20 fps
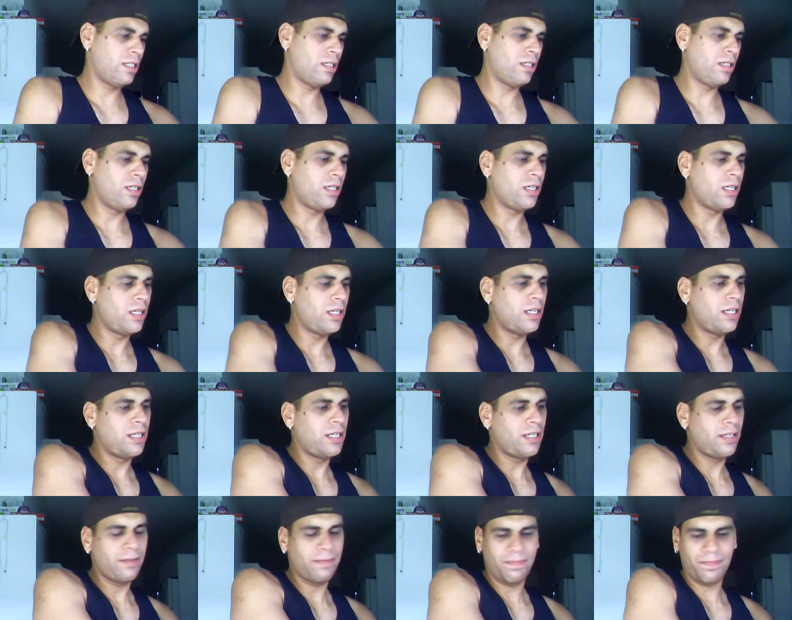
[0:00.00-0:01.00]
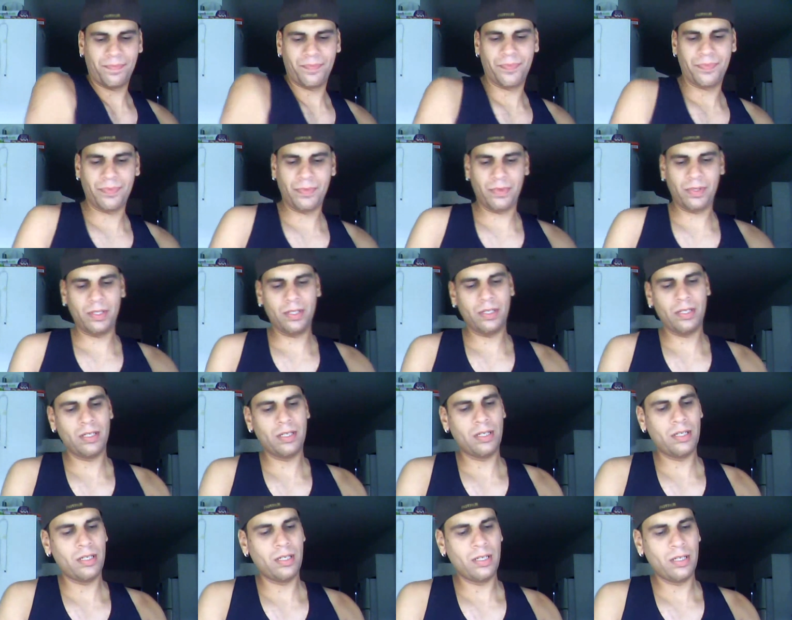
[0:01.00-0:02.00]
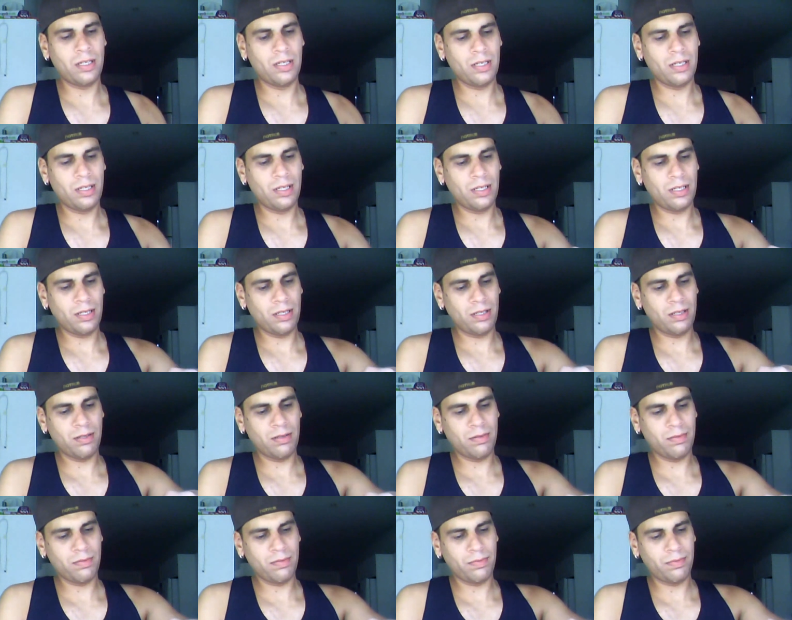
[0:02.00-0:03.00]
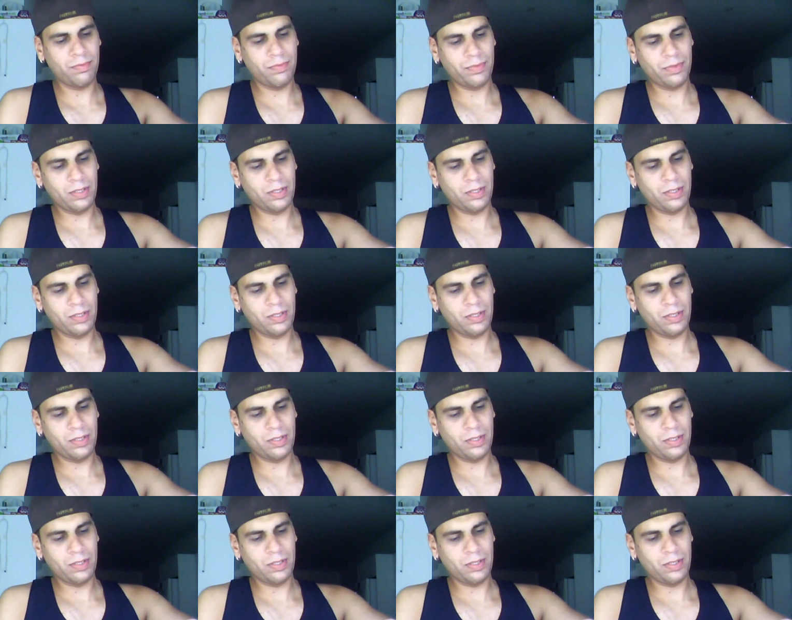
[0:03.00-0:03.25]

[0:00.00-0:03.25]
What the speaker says: Nobody speaks.